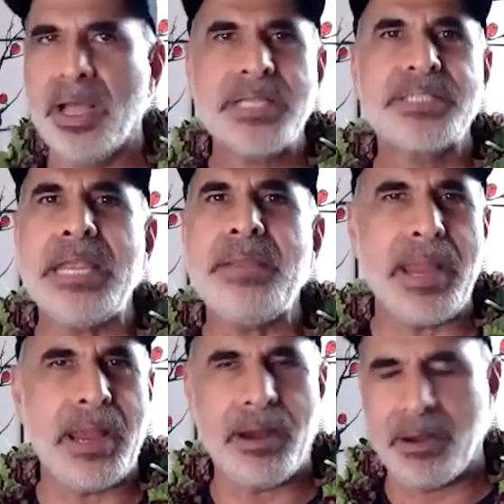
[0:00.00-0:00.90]
same
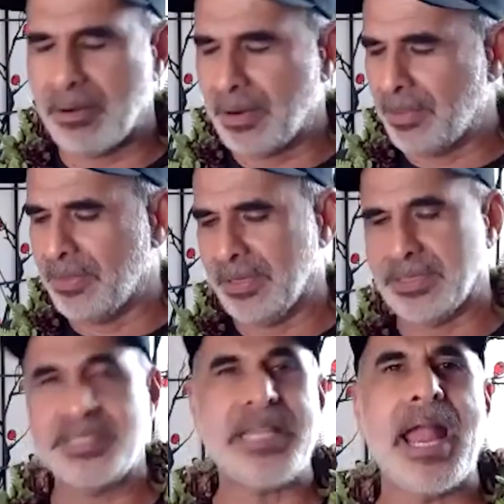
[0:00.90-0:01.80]
air and the
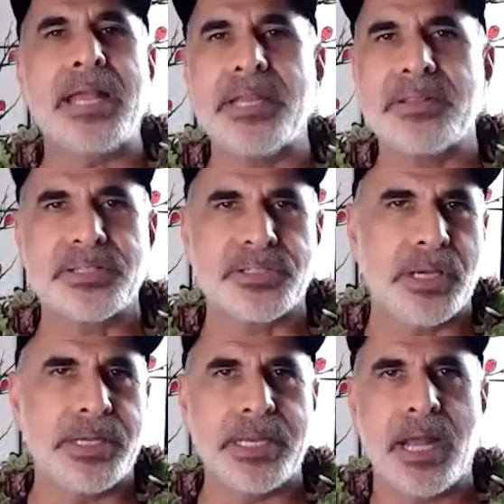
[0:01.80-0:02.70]
sand and the
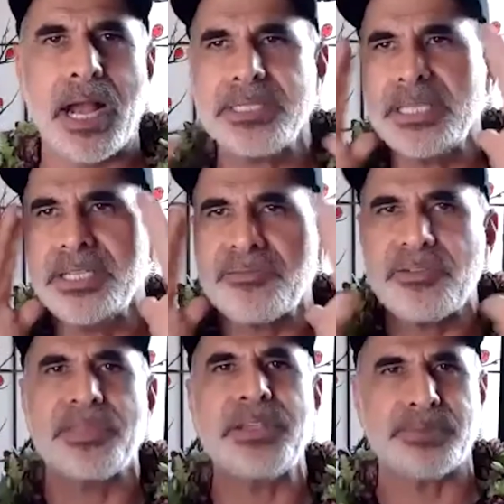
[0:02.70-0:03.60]
sun, and I see
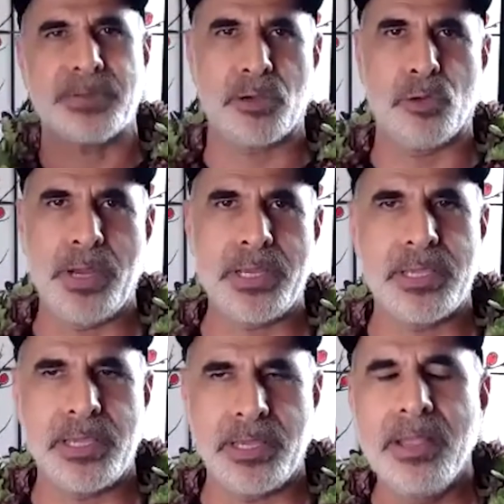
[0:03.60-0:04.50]
different things when I go to
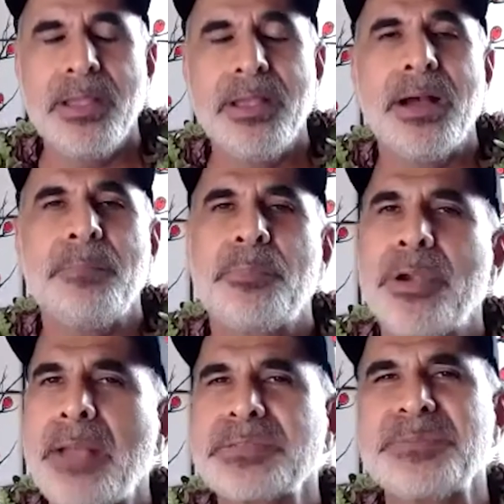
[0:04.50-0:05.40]
Waikiki.
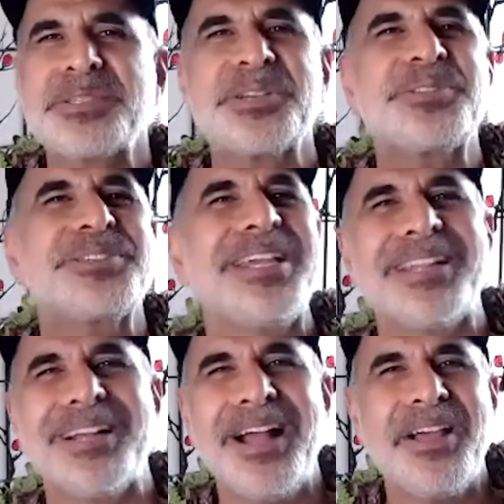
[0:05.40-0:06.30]
Perhaps I'm still seeing
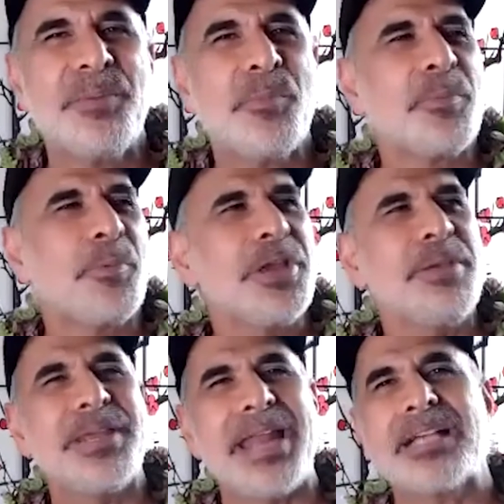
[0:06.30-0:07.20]
the more
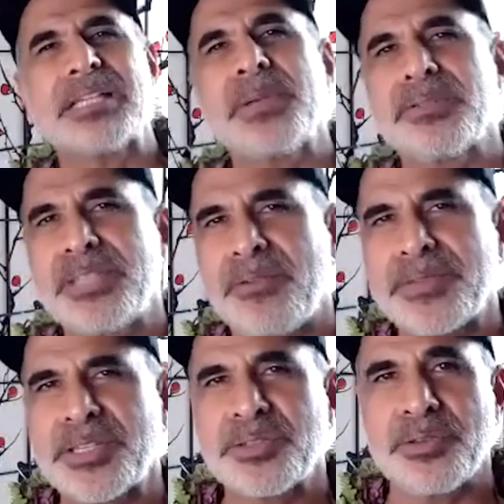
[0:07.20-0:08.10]
bohemian aspect of San
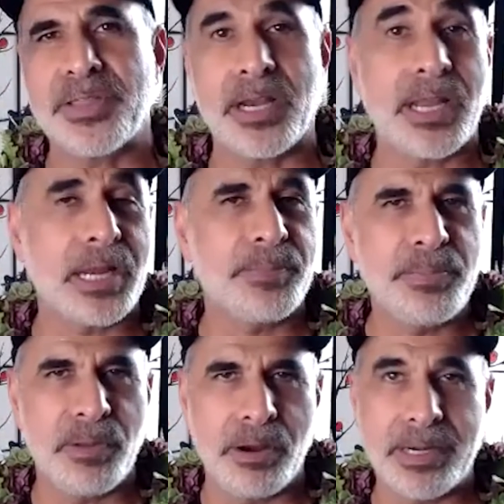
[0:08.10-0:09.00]
Francisco that a lot of
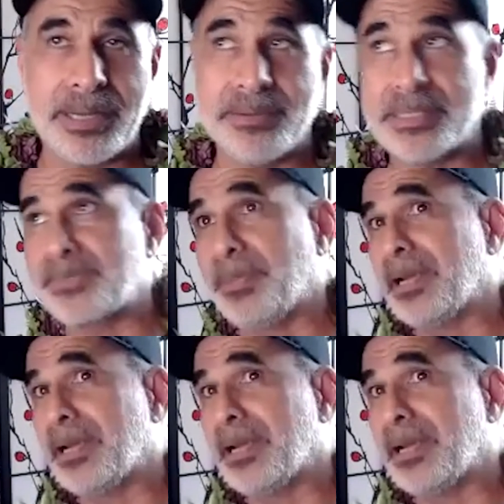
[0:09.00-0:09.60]
people aren't, despite